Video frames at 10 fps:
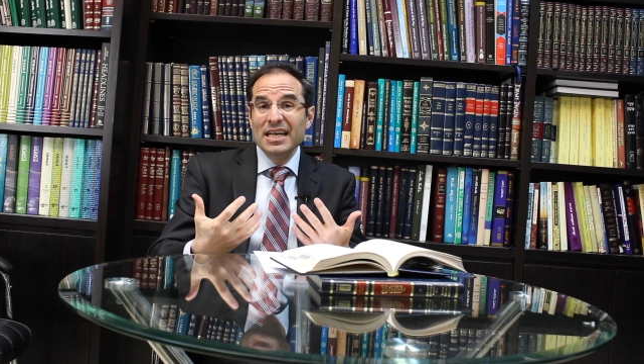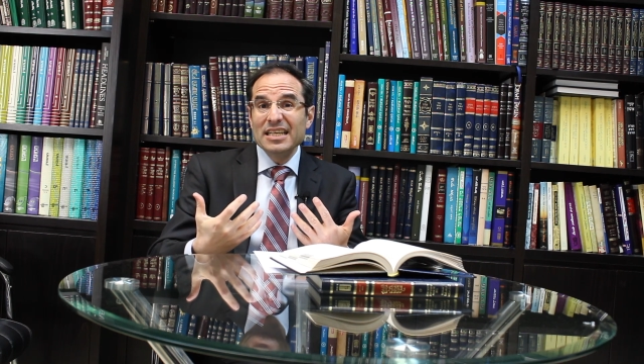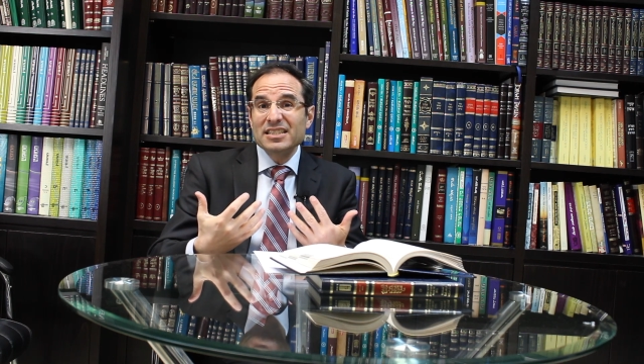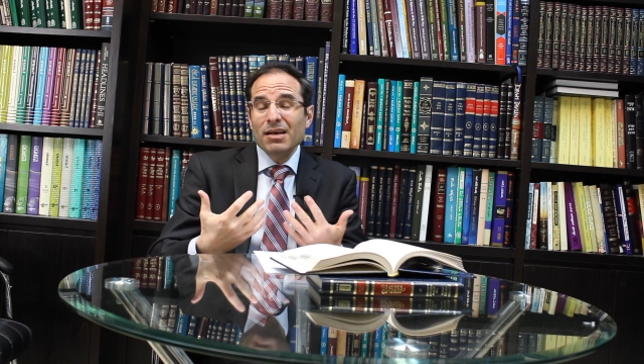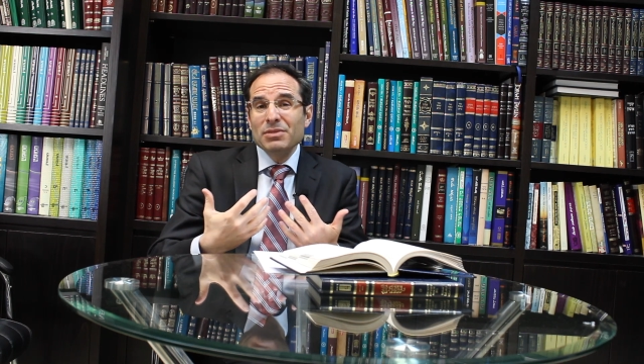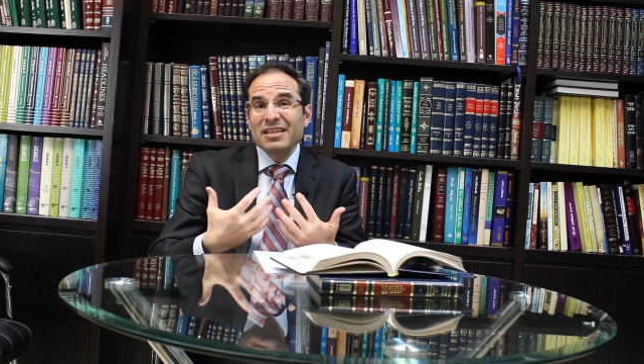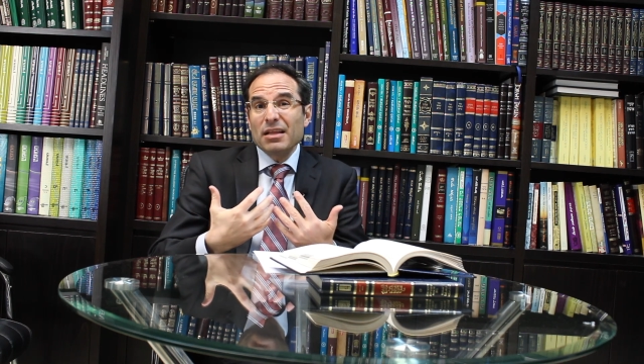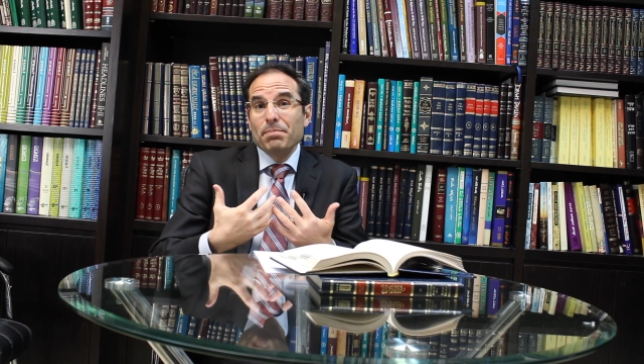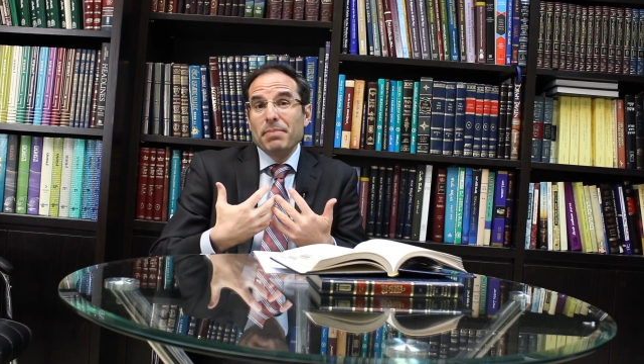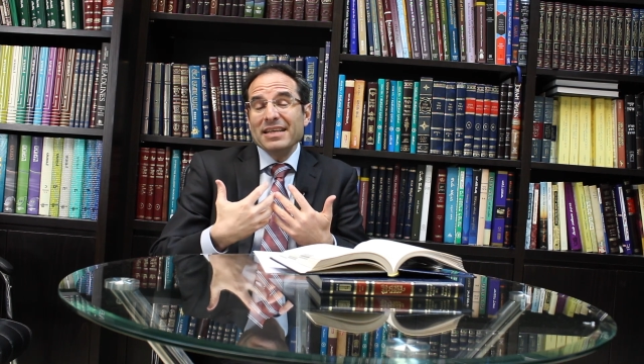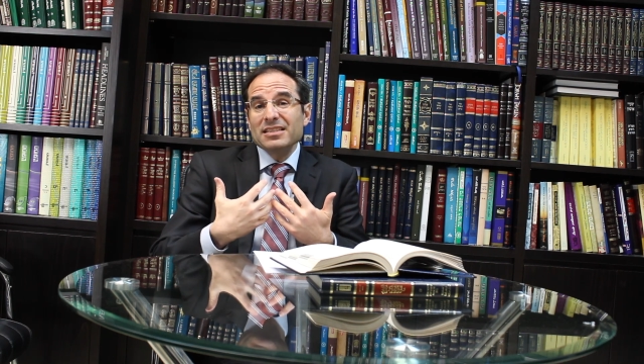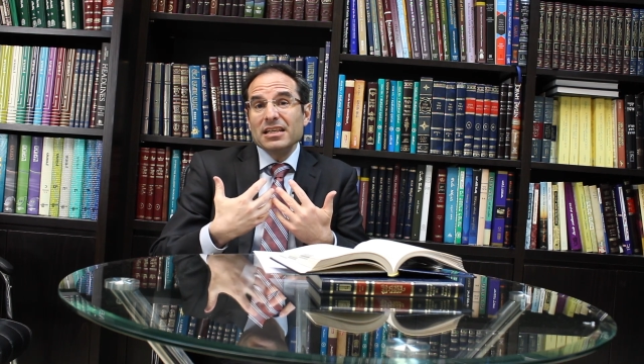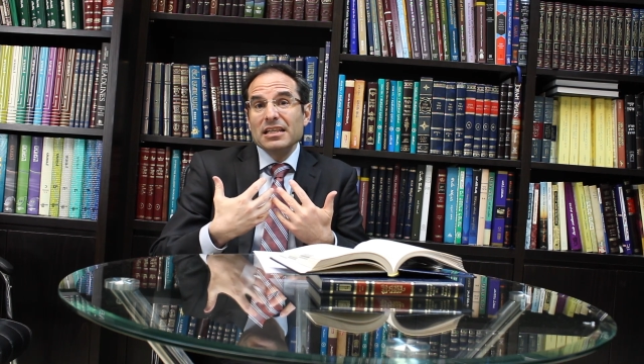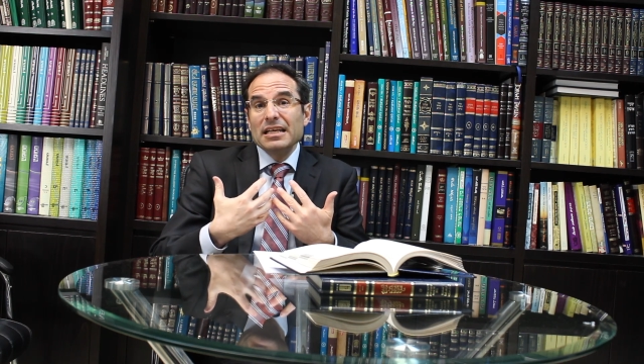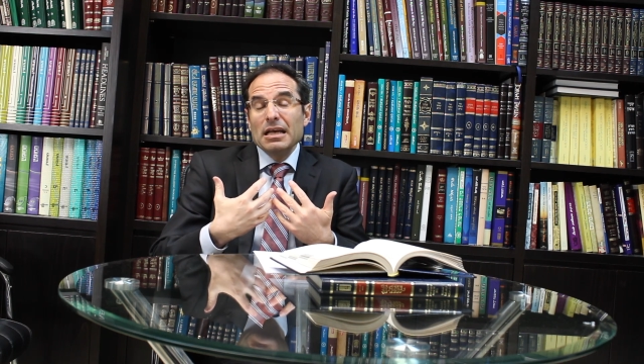It's something that
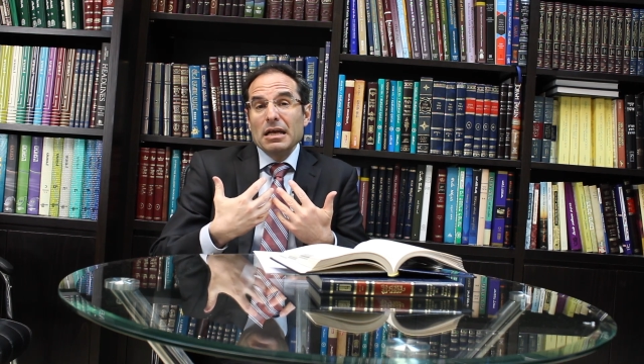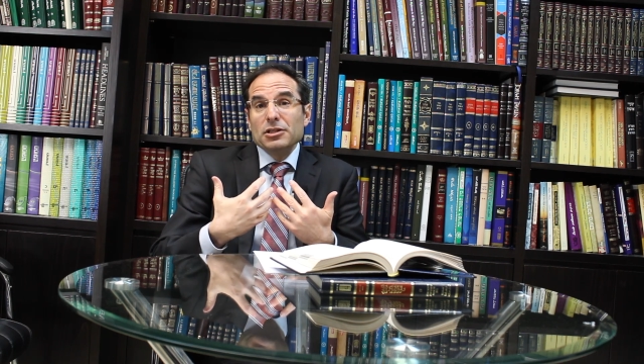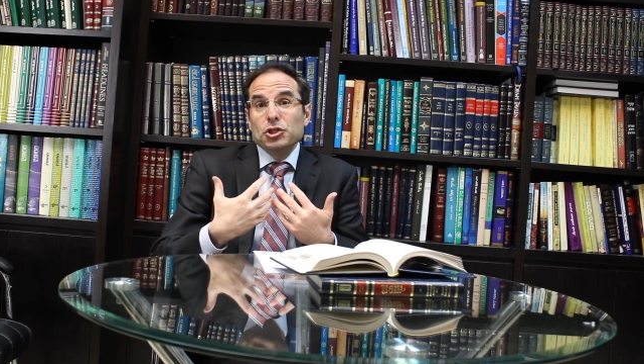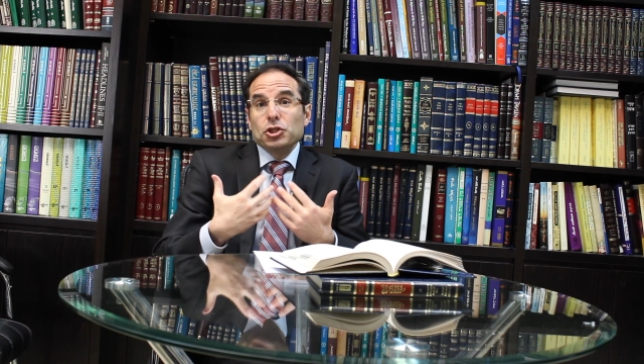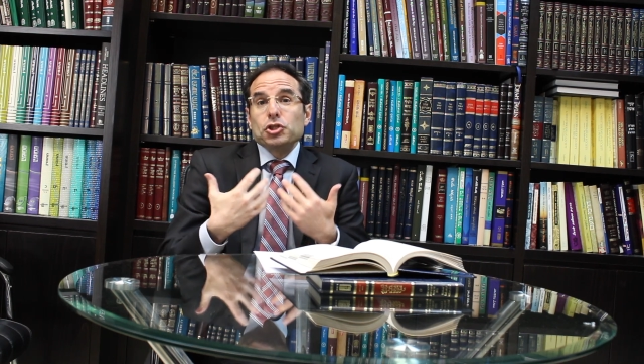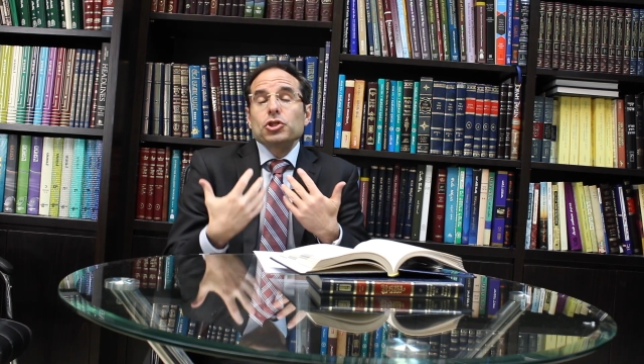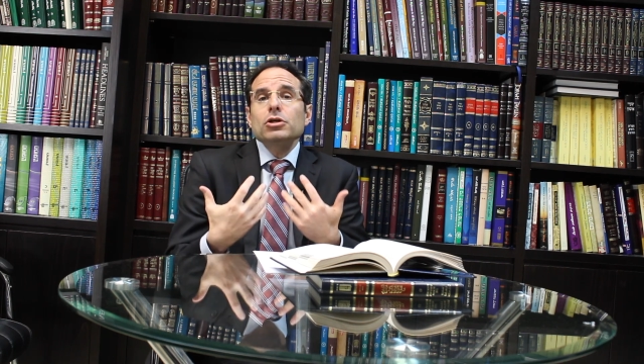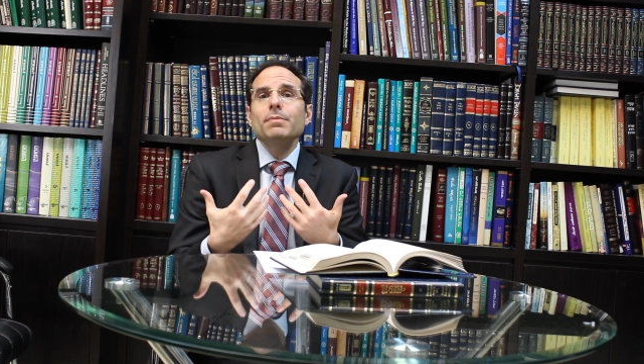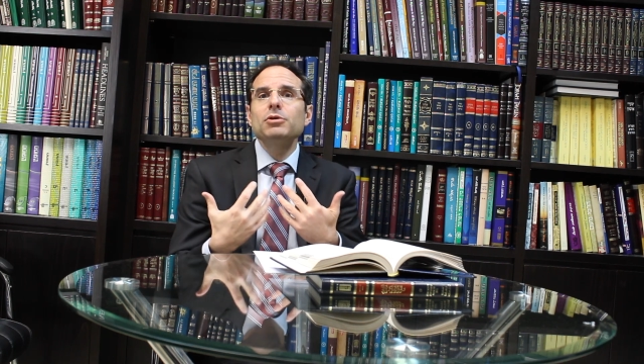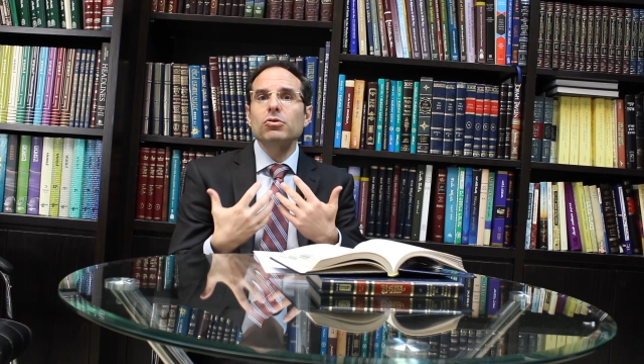basically disturbs